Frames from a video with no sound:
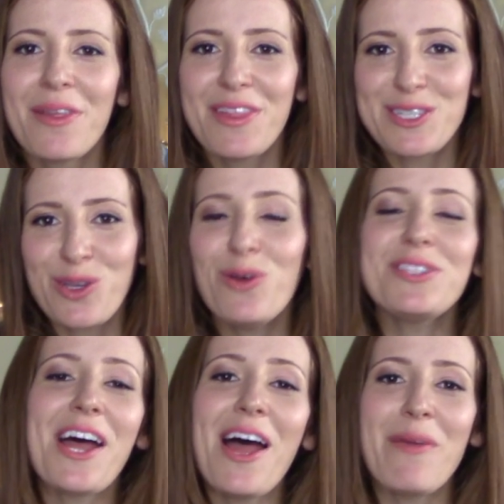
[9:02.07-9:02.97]
This whole
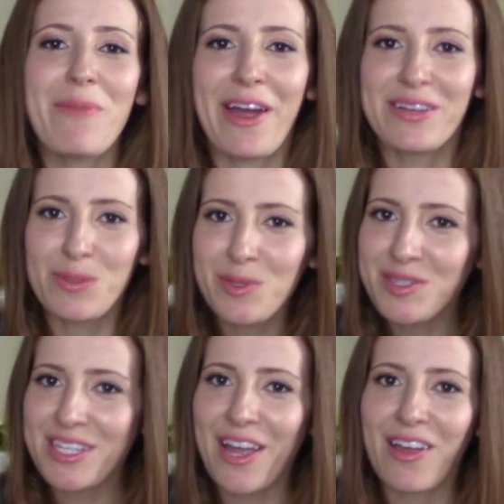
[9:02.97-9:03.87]
time, my husband
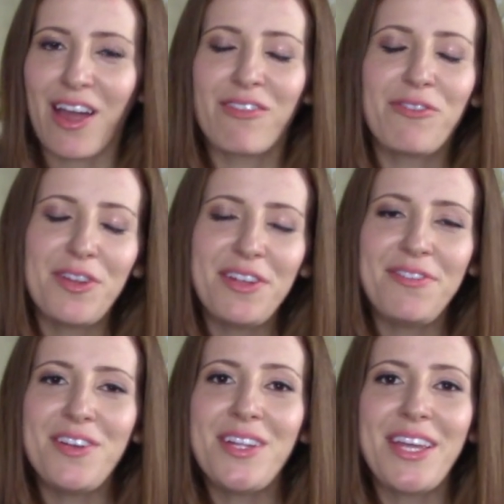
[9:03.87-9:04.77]
was saying, I really
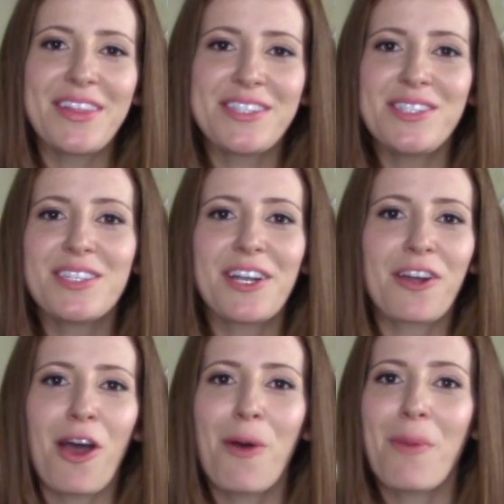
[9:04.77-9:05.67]
feel like this is going
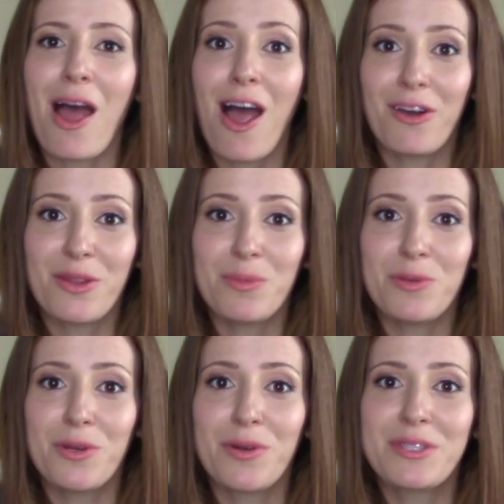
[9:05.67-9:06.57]
to come out of the
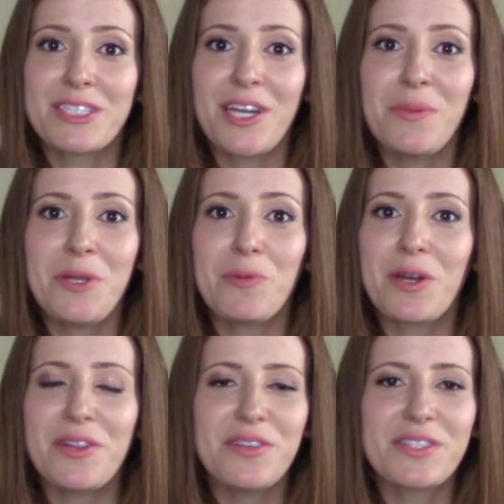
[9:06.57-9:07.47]
blue. It's going to be
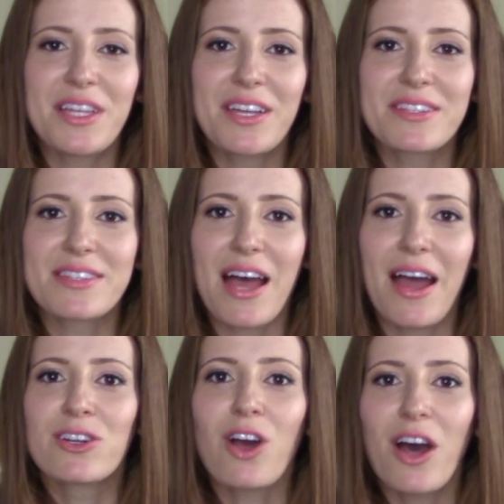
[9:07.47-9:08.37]
one of those things
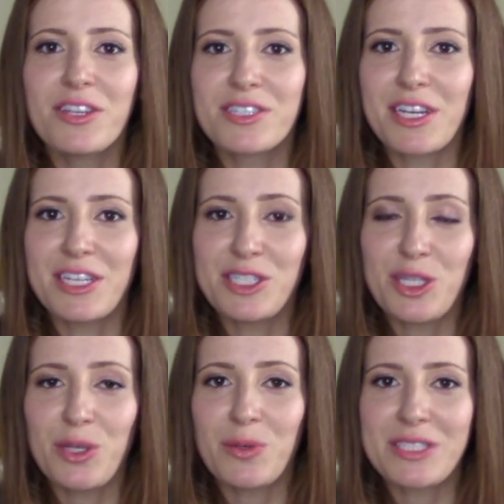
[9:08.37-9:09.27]
that God is going to
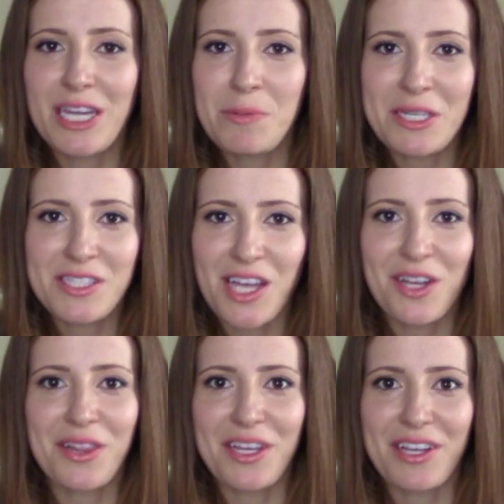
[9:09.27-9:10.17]
do. It's going to be a
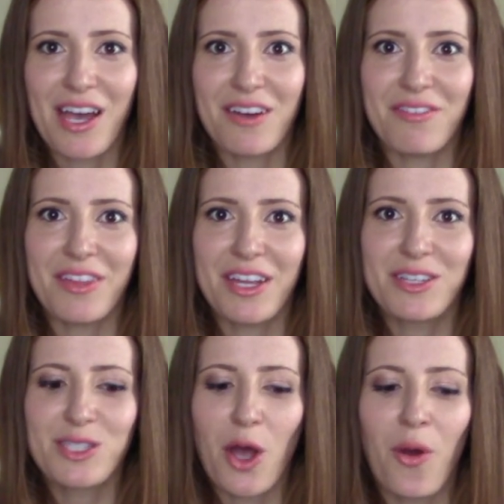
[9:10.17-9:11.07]
suddenly kind of
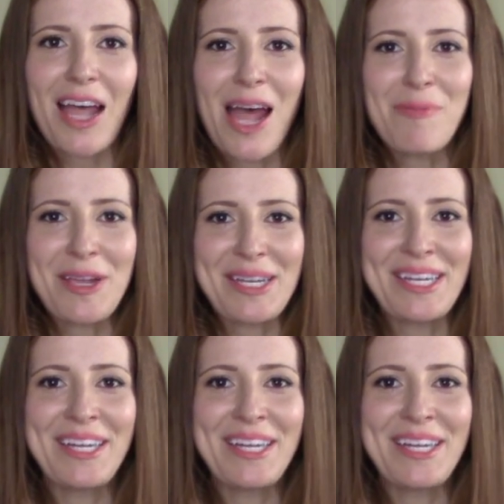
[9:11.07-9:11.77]
thing. So, I mean,